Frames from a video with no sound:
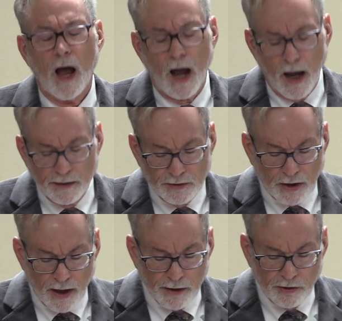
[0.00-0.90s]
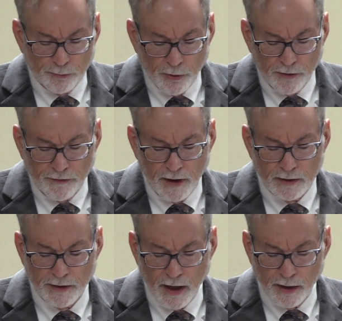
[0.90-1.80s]
I decided to profile
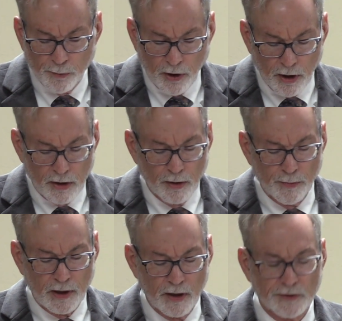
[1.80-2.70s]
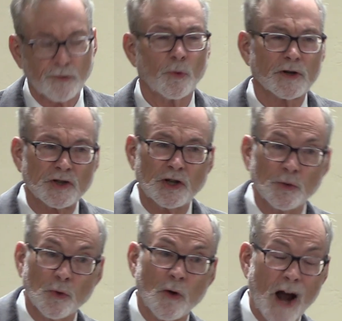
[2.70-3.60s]
Dottie Parker because of what she
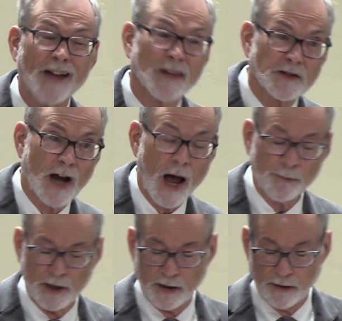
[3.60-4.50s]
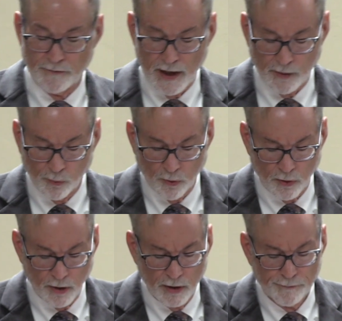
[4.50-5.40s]
wrote on the topic of that
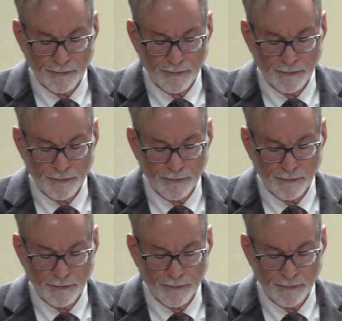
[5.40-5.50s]
war.